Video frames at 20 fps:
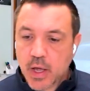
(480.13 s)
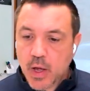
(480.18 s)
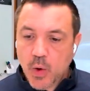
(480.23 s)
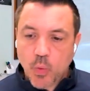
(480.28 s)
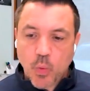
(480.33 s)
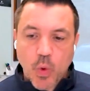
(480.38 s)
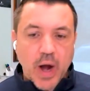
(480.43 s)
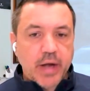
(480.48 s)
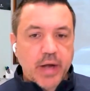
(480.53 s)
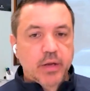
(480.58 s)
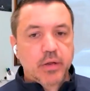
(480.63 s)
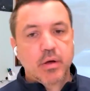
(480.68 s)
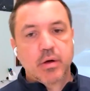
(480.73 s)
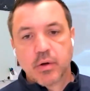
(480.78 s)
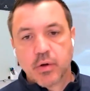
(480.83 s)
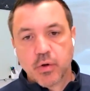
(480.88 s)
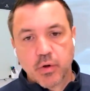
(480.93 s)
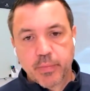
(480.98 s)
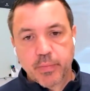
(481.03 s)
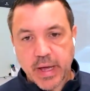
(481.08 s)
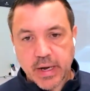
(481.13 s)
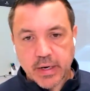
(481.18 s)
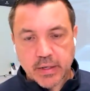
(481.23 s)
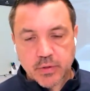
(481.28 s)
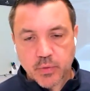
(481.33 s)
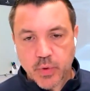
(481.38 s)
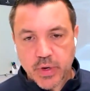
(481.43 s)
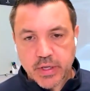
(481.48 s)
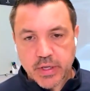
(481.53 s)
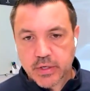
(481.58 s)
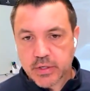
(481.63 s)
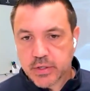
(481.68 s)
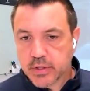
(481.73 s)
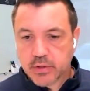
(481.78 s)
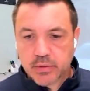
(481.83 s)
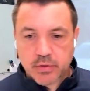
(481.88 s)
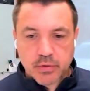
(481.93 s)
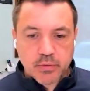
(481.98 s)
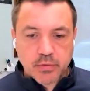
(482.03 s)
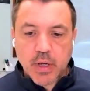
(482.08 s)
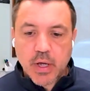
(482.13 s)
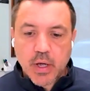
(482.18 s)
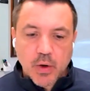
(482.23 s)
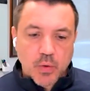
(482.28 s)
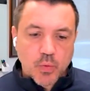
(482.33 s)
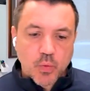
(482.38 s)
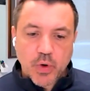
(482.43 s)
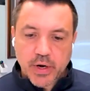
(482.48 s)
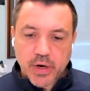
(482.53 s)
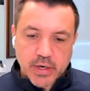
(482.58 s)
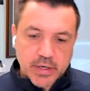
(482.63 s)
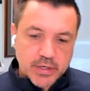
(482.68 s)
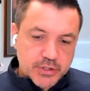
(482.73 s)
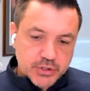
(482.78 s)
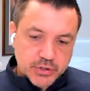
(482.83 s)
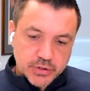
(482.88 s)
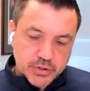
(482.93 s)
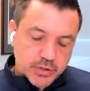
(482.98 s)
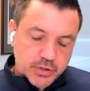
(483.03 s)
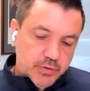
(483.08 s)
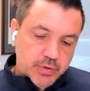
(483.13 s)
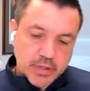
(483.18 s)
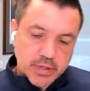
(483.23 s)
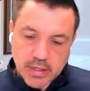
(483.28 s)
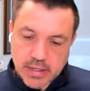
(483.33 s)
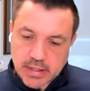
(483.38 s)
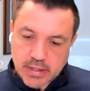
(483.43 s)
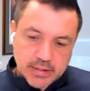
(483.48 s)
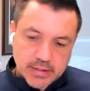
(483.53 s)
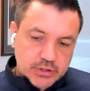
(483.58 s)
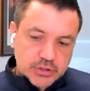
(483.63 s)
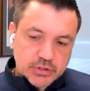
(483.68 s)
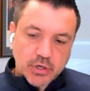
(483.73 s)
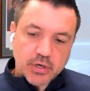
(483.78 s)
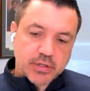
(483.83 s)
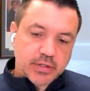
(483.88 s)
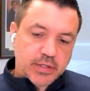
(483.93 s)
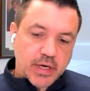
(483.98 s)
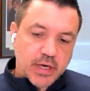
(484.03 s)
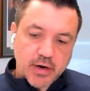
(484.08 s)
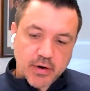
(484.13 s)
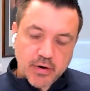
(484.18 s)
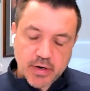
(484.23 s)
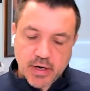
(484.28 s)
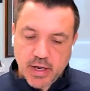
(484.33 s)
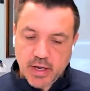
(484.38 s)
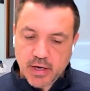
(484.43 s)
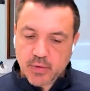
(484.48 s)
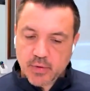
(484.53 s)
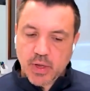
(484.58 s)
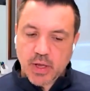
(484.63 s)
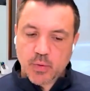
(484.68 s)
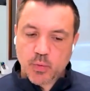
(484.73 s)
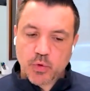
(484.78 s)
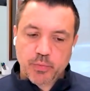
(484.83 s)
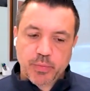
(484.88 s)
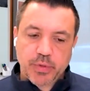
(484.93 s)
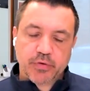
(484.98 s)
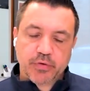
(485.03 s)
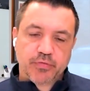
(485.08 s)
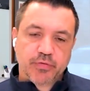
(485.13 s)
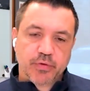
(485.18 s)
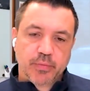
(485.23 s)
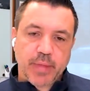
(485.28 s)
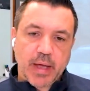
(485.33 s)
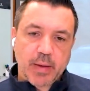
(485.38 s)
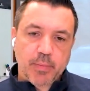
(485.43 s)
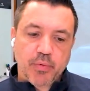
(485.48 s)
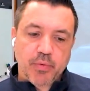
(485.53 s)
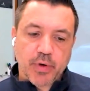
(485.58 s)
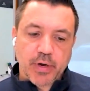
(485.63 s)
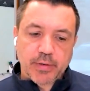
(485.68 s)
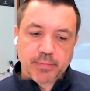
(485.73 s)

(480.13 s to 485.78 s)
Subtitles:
why do y'all go about it the way you do, what it is you're doing. Let's start there and we'll build from that point.